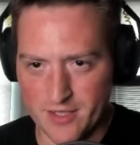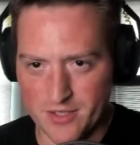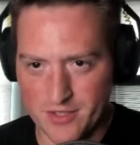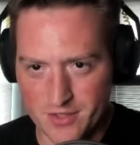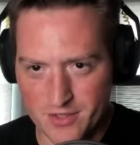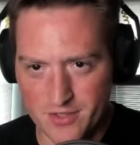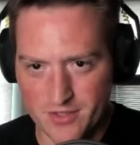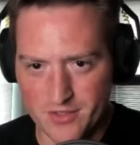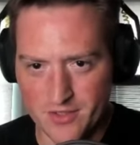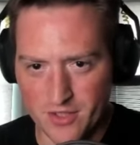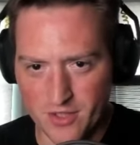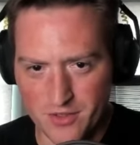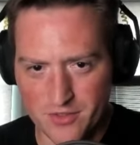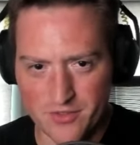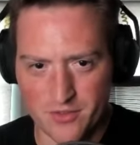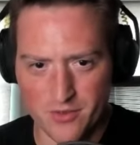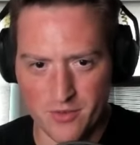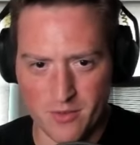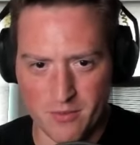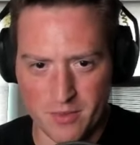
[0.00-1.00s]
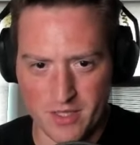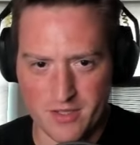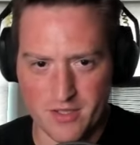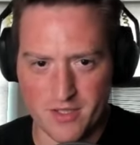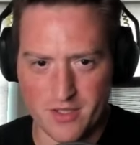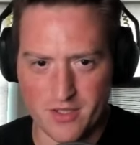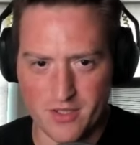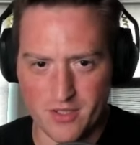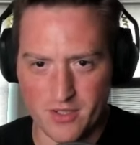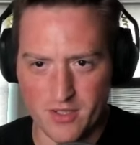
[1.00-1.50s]
This is also a busted
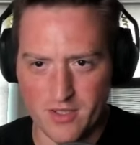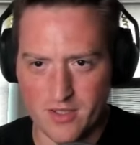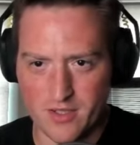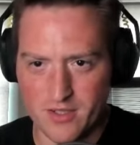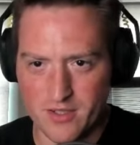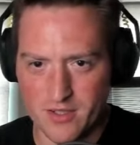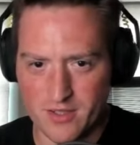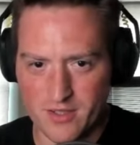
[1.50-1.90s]
card.